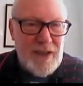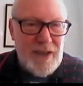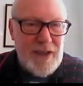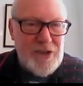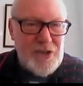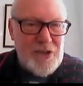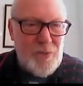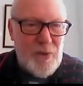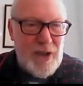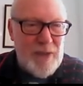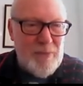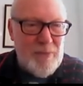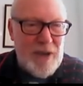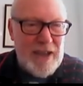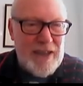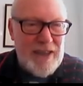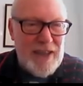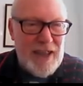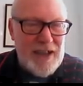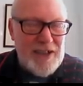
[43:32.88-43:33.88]
So I
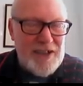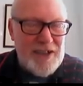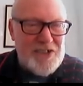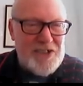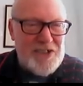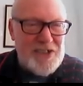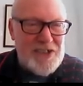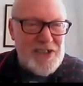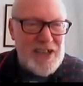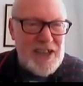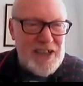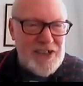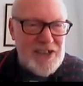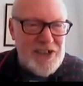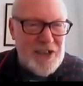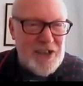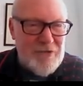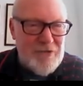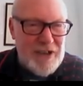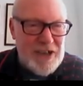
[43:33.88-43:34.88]
make that 6
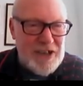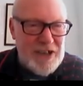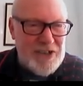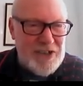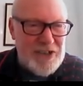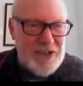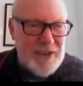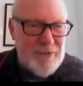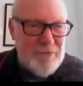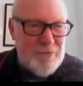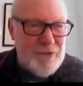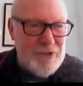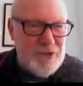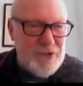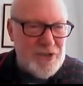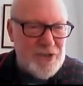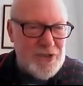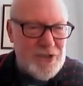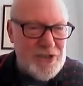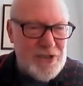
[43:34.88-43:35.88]
degrees
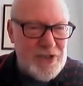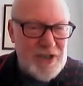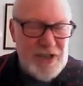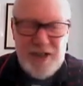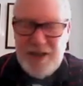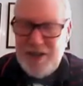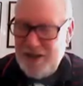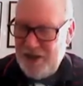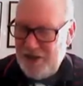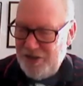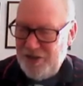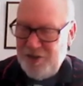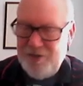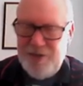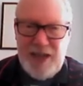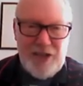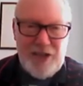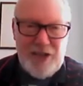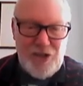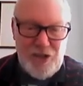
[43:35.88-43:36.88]
difference. So
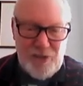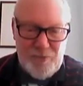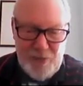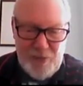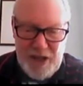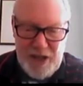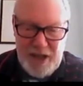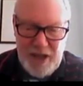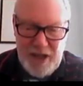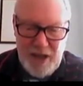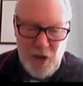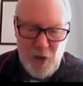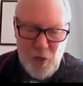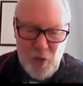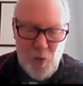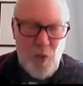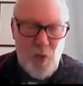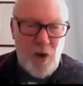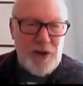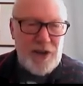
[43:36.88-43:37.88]
that should be
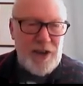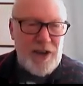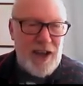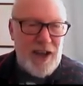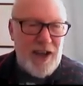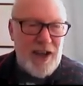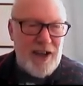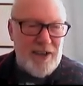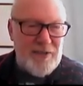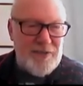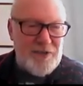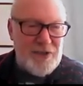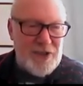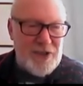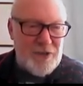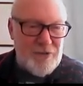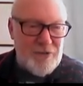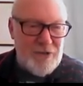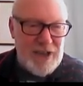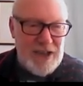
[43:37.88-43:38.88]
1.5
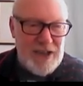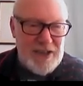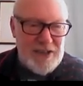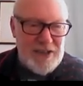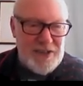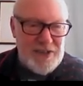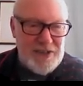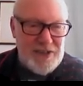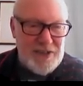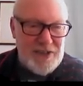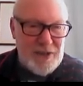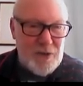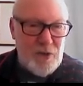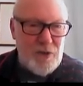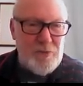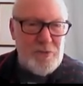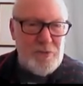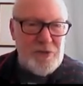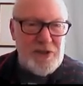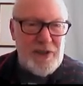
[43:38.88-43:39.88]
degrees.
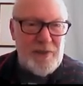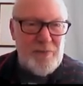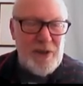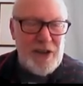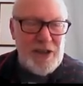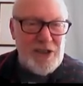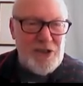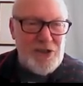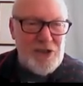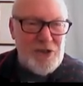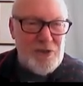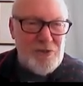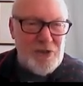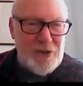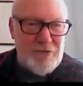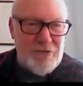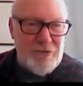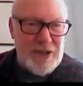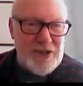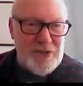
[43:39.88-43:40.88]
Oops, I've made it 2
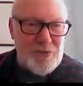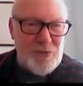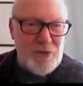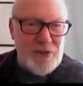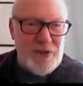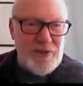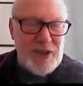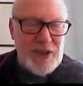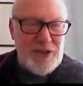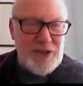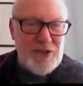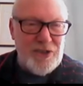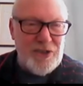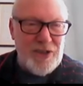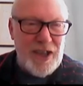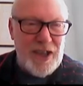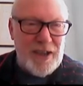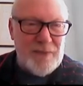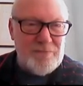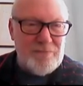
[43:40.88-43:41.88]
degrees. What have I done
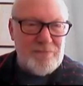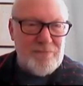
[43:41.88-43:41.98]
there?